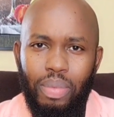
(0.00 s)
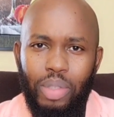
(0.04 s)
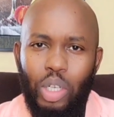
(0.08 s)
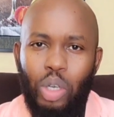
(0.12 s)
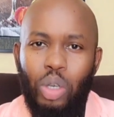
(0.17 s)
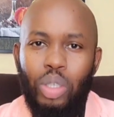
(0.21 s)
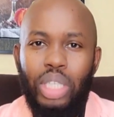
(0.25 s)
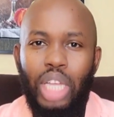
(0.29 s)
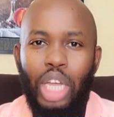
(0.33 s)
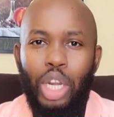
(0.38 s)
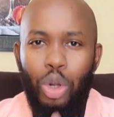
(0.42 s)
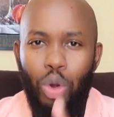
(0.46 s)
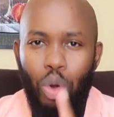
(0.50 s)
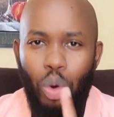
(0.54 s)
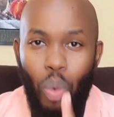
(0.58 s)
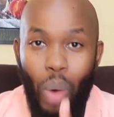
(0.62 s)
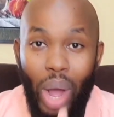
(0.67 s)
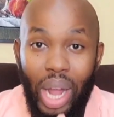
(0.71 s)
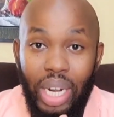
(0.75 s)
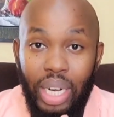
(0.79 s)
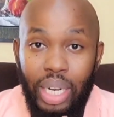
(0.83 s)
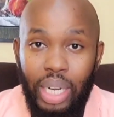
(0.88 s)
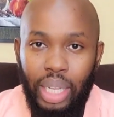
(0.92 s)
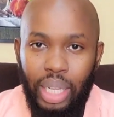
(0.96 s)
Because I know
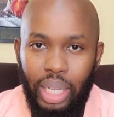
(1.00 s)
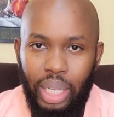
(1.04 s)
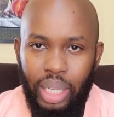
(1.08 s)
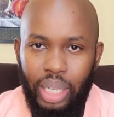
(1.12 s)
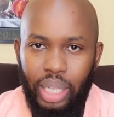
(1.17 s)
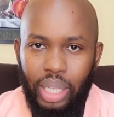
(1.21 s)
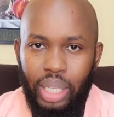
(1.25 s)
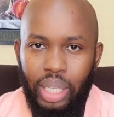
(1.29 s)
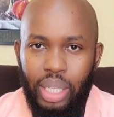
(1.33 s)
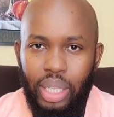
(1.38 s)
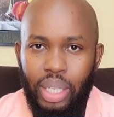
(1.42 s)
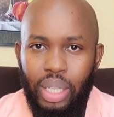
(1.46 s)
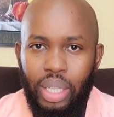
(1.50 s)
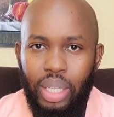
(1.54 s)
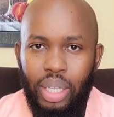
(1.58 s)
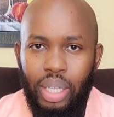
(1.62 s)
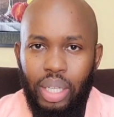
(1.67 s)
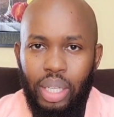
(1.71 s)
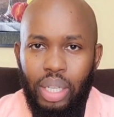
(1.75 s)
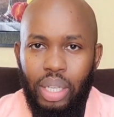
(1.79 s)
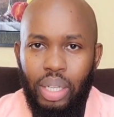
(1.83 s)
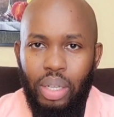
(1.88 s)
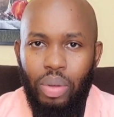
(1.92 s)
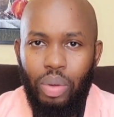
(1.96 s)
one day
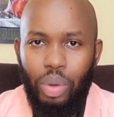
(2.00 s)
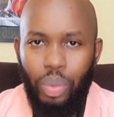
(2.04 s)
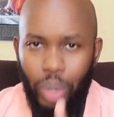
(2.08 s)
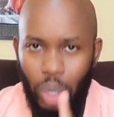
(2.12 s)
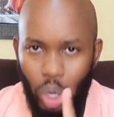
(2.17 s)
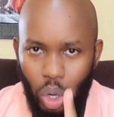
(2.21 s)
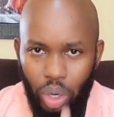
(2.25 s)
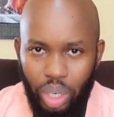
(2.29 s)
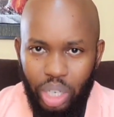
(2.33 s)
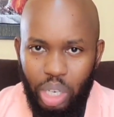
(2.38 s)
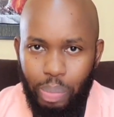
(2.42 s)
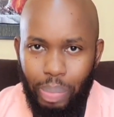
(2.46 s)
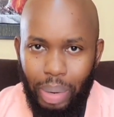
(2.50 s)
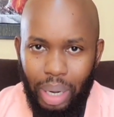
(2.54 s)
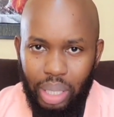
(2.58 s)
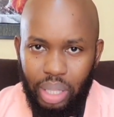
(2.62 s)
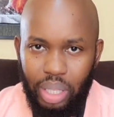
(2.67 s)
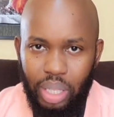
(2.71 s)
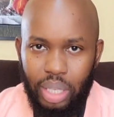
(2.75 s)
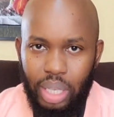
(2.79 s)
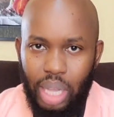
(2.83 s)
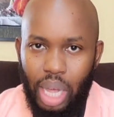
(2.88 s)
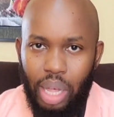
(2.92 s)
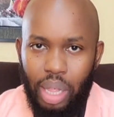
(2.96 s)
we will all
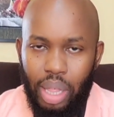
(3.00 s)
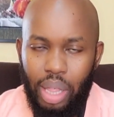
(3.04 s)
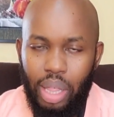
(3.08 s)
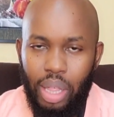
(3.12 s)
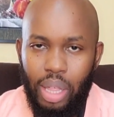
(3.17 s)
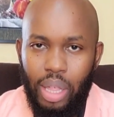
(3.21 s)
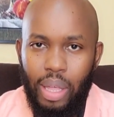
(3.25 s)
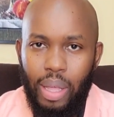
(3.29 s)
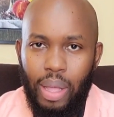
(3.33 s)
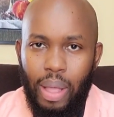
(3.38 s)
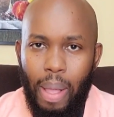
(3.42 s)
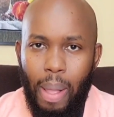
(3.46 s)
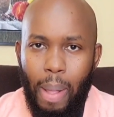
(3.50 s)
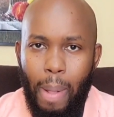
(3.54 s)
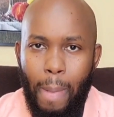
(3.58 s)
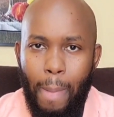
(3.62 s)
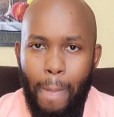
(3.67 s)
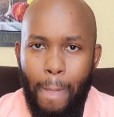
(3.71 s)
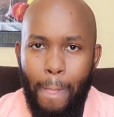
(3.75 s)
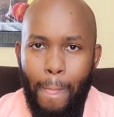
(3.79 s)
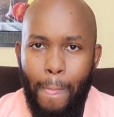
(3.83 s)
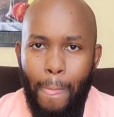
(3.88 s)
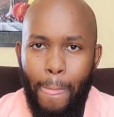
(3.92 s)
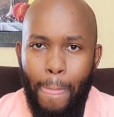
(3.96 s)
depart this earth
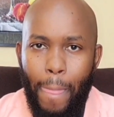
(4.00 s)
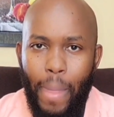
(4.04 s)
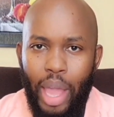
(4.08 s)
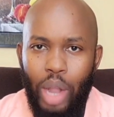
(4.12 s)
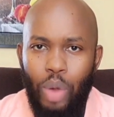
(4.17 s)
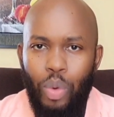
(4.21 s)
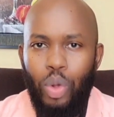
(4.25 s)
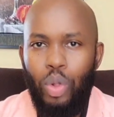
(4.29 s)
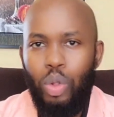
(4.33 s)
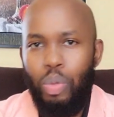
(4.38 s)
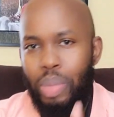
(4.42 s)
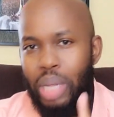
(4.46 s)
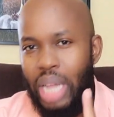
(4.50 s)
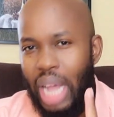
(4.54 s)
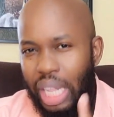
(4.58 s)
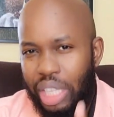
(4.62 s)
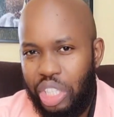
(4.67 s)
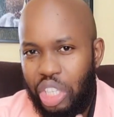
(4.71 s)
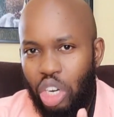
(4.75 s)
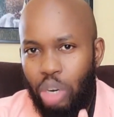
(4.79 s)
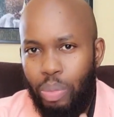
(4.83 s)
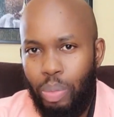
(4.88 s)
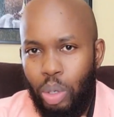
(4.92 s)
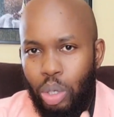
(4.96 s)
and we will be
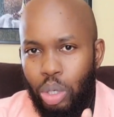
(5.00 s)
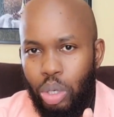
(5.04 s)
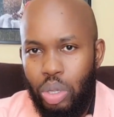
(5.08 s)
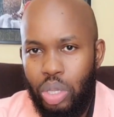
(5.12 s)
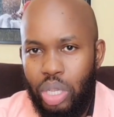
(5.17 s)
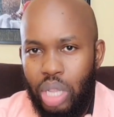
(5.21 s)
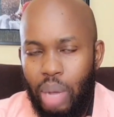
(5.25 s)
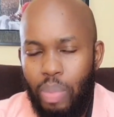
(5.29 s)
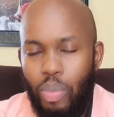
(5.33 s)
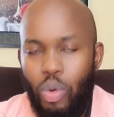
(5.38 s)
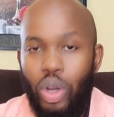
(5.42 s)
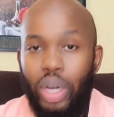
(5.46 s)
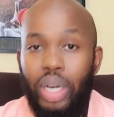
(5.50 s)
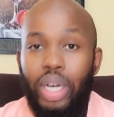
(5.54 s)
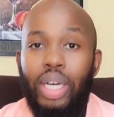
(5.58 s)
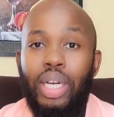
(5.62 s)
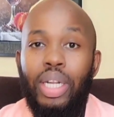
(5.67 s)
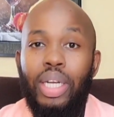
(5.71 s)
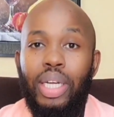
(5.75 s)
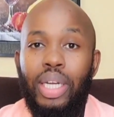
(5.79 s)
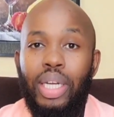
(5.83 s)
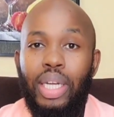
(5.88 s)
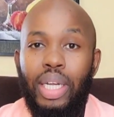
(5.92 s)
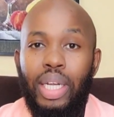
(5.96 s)
answerable to
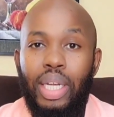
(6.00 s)
someone.